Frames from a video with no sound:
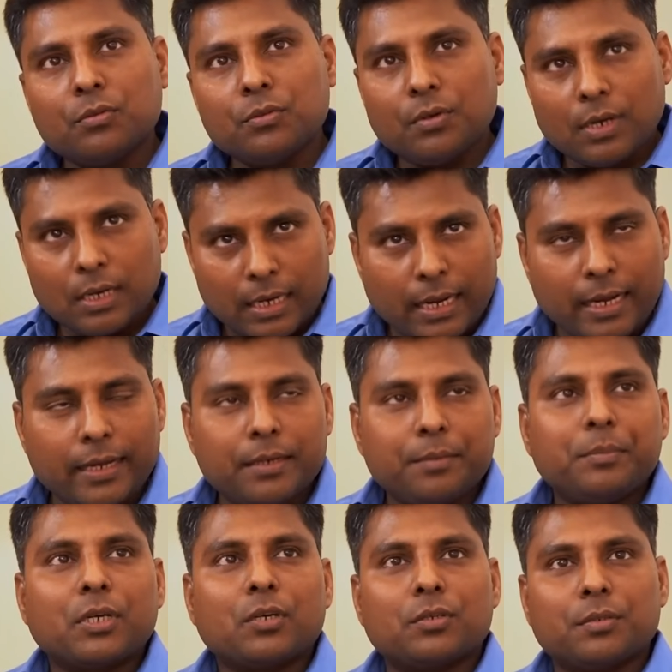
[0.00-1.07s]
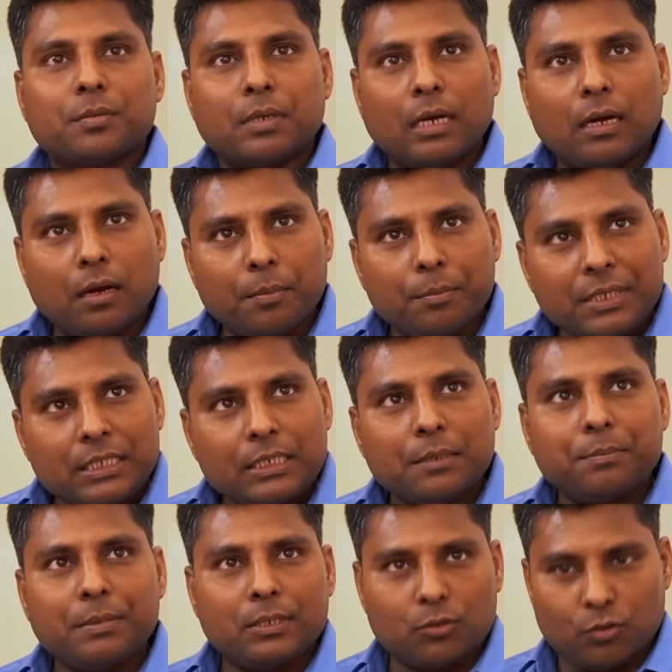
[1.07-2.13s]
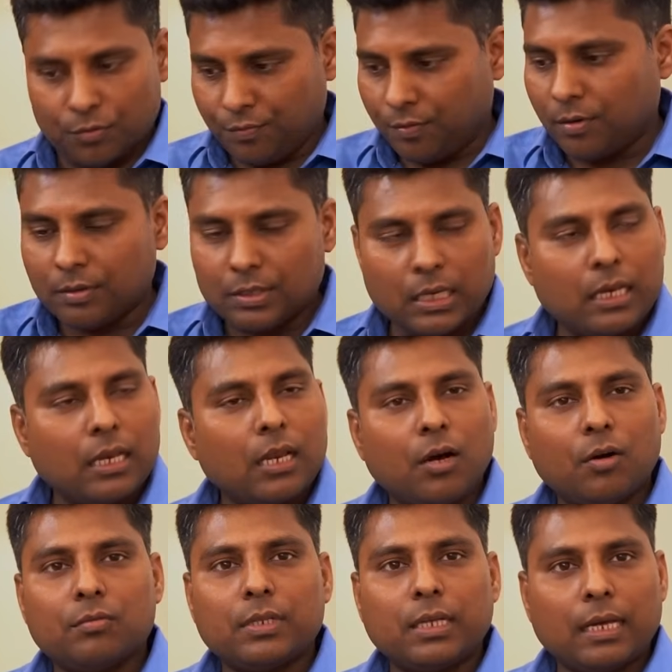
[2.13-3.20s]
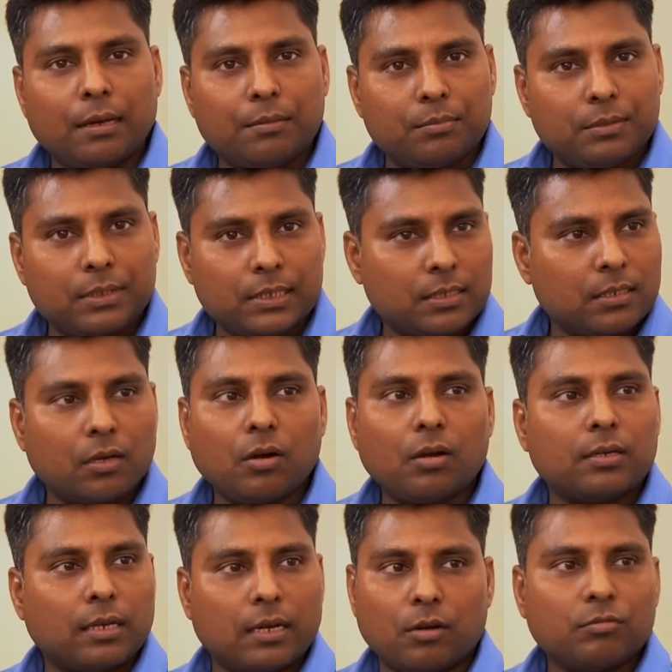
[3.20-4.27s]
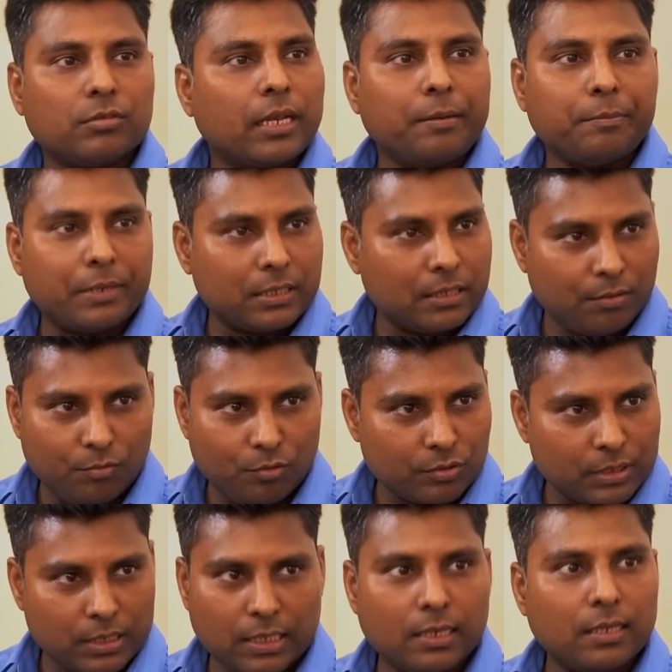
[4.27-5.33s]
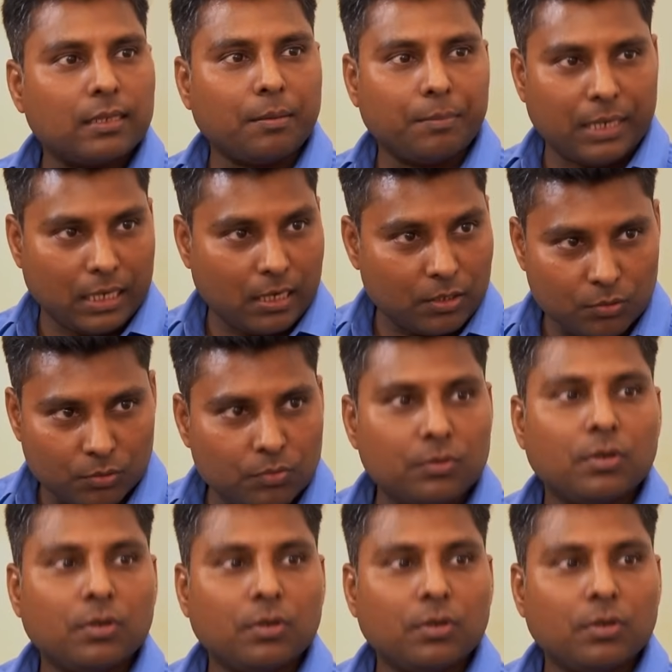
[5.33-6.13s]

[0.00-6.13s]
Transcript: you are right, because BJP so far till now, they have just got around 10% vote share in Tamil Nadu.